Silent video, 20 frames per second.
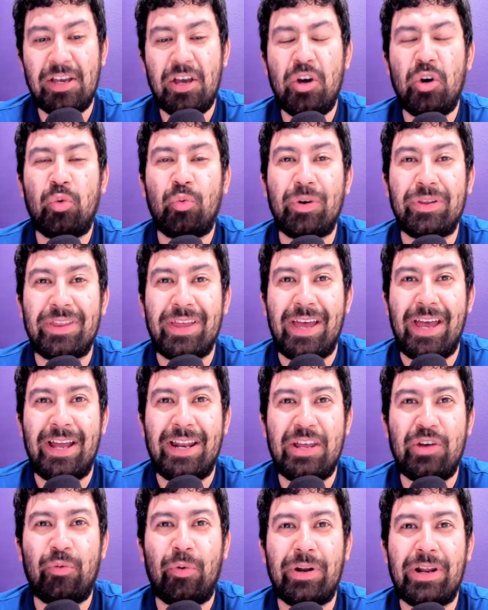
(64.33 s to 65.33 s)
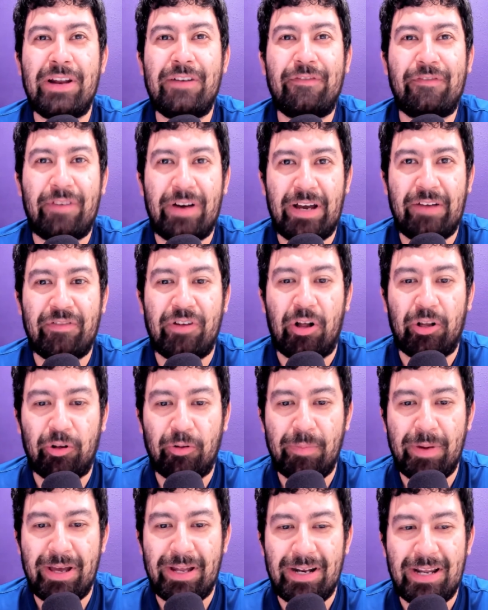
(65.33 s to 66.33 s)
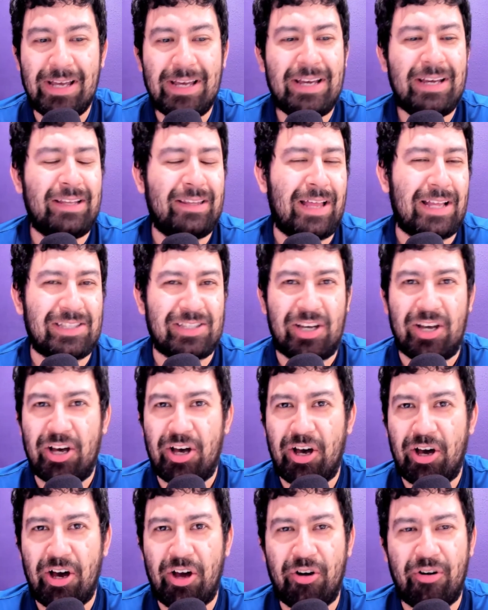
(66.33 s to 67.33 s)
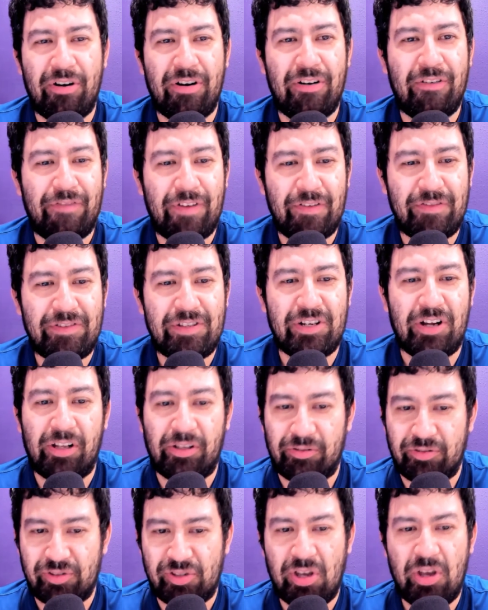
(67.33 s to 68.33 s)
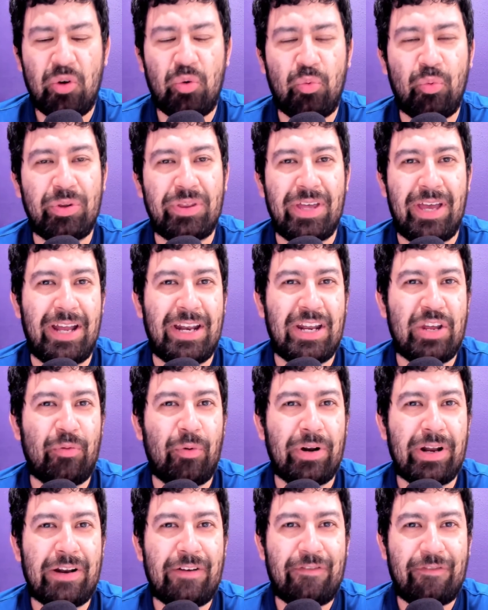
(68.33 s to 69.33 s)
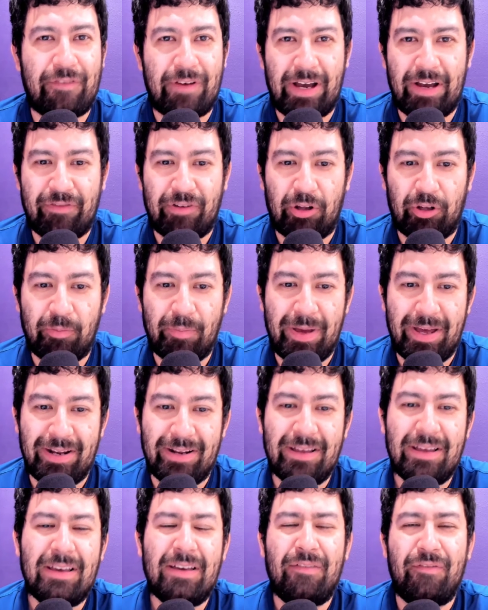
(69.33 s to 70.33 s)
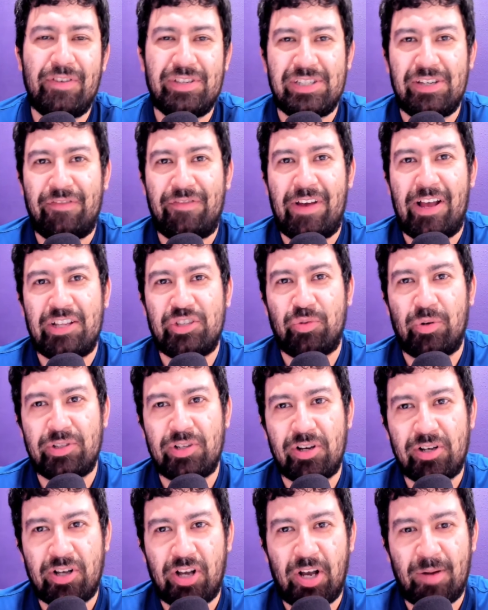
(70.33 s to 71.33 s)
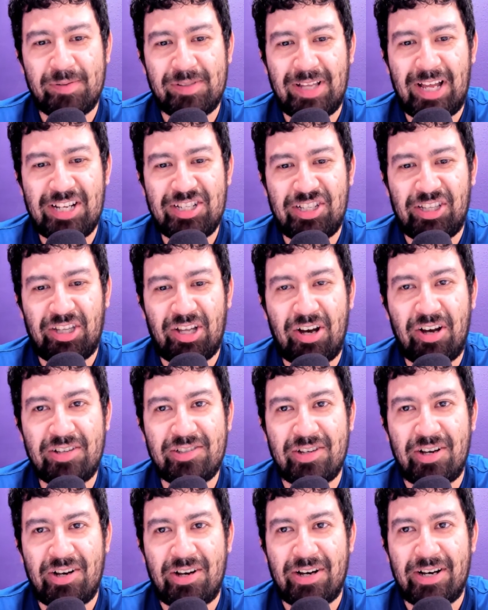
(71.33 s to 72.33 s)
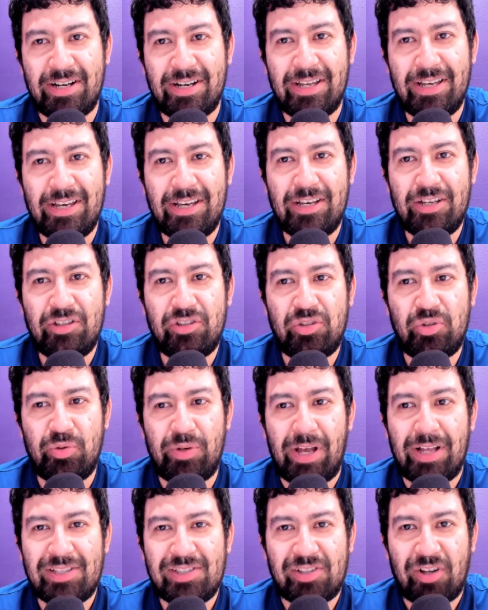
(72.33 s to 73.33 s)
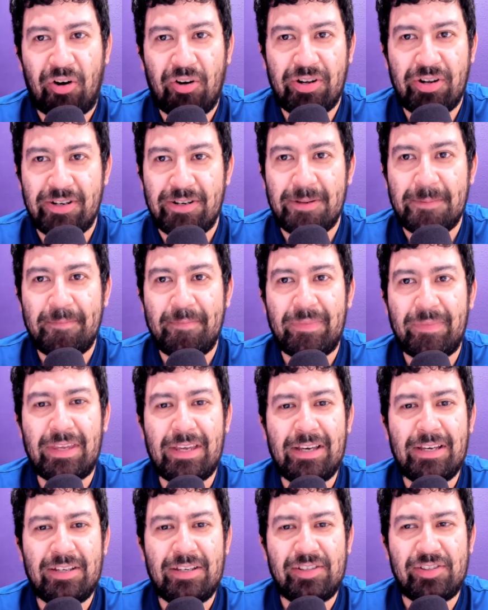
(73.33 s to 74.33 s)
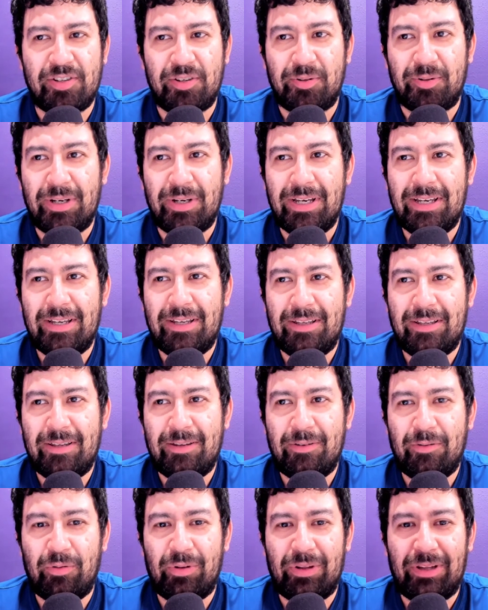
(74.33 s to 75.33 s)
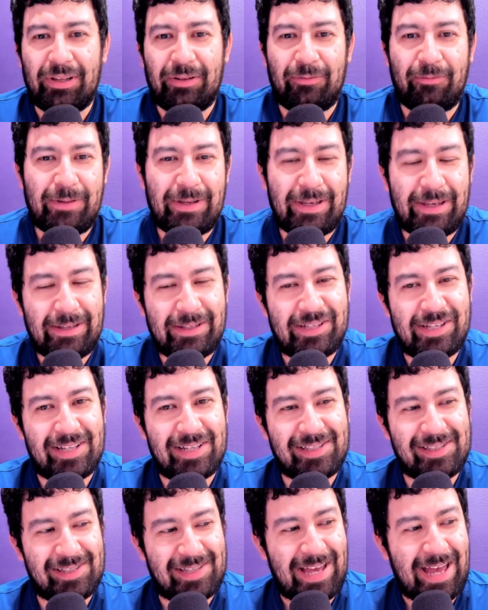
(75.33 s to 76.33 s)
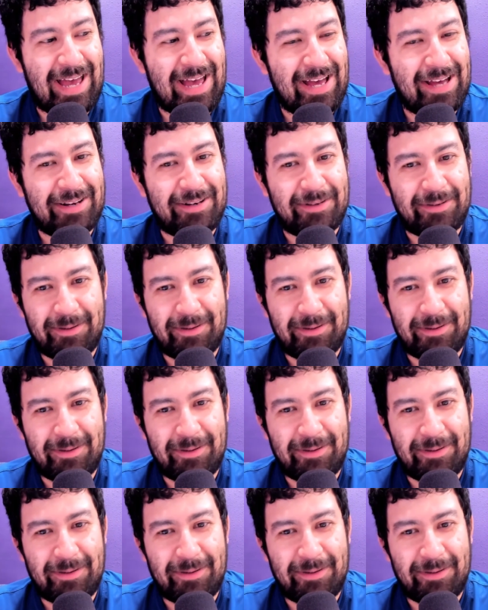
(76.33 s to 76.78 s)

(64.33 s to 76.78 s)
with any winning $5 bet. That's $150 with any winning $5 bet. Visit FanDuel.com/lockedon to get started. So we just had